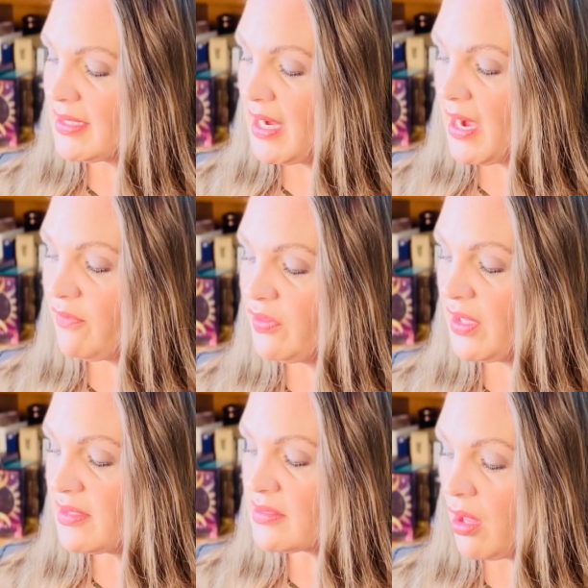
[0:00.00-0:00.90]
that
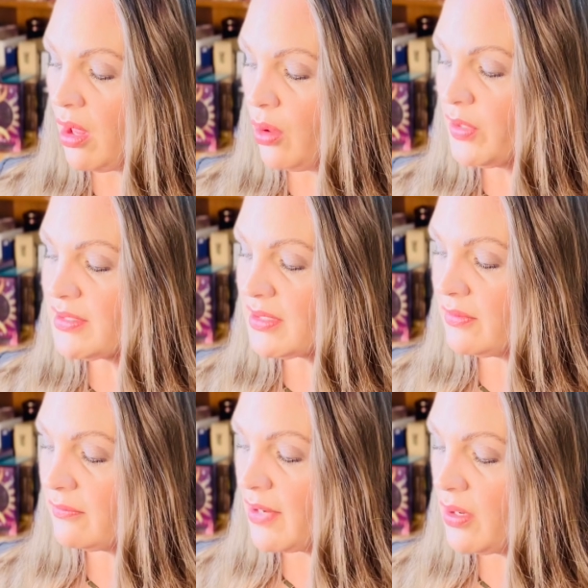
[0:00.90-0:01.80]
everything is always
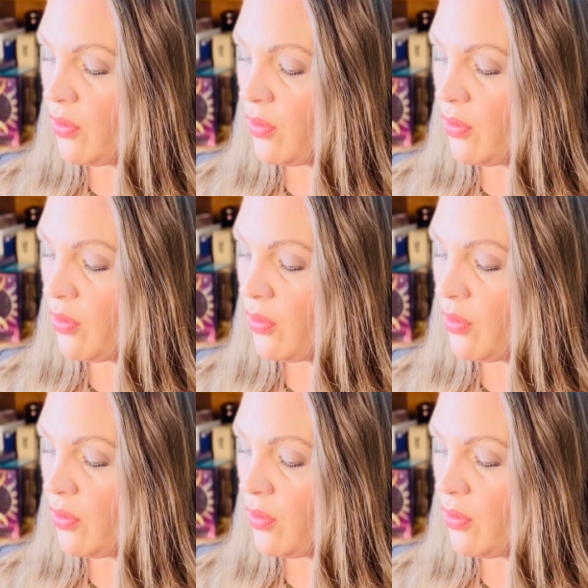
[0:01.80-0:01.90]
in right